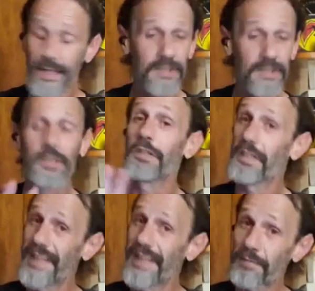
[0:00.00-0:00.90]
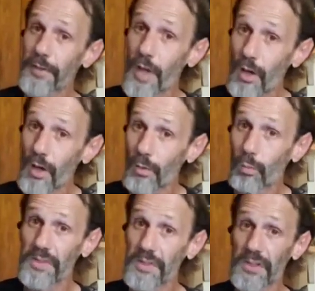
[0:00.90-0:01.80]
You never know
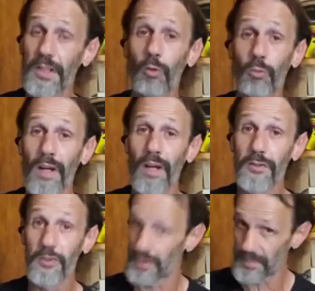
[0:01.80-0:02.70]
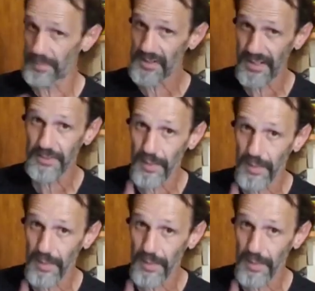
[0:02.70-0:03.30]
what you're going to run into, especially